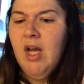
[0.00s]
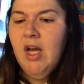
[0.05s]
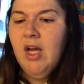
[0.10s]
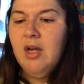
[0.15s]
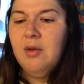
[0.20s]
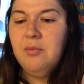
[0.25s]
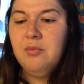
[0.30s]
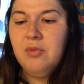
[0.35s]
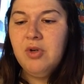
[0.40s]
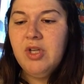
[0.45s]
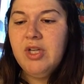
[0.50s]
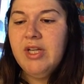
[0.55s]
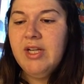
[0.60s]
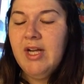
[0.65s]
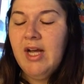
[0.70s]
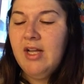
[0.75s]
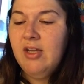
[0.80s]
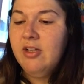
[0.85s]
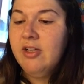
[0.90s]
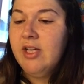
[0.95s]
I'm really
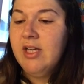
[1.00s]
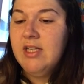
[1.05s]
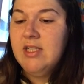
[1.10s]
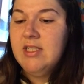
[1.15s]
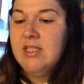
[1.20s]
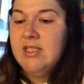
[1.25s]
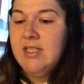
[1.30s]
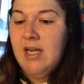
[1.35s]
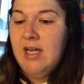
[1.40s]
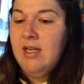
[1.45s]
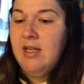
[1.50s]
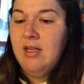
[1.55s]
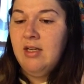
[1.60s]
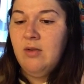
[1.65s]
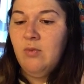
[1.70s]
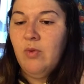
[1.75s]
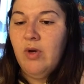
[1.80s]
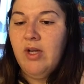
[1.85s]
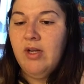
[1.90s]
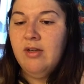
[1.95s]
not looking to date
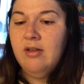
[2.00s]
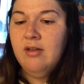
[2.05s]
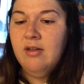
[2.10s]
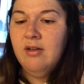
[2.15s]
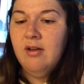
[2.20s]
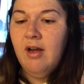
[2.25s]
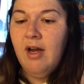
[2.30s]
anyone.